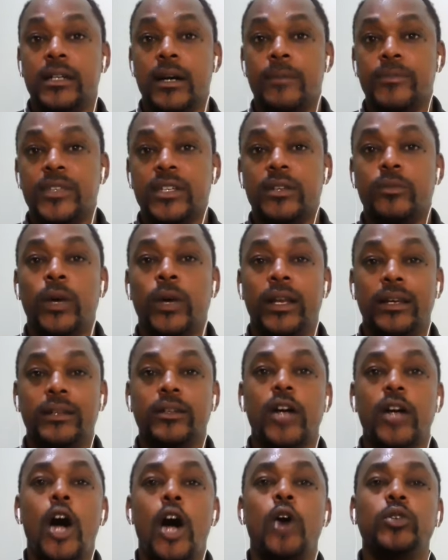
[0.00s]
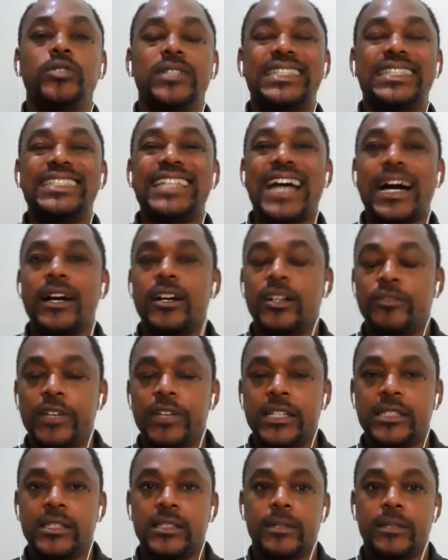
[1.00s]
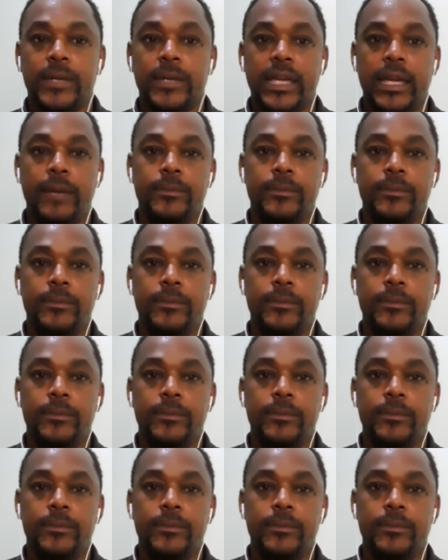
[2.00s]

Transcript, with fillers: did come to the... Well, how to tackle racism